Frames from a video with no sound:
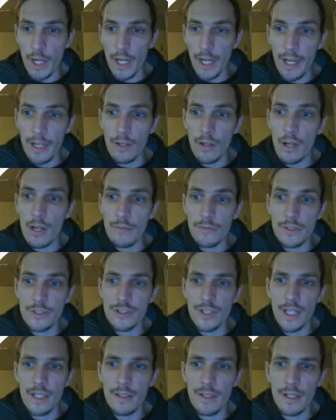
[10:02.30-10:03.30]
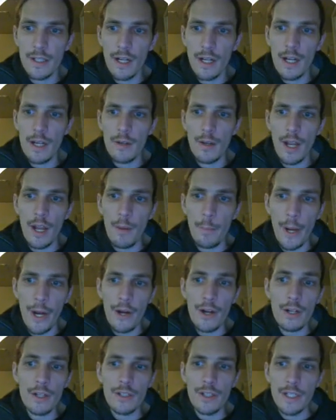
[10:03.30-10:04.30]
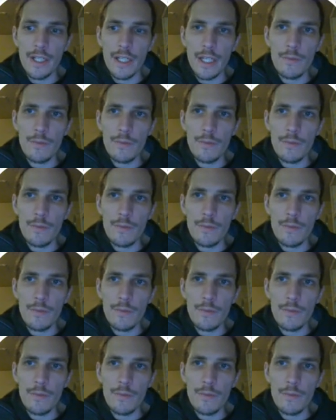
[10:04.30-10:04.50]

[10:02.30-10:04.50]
head off and said that I apparently,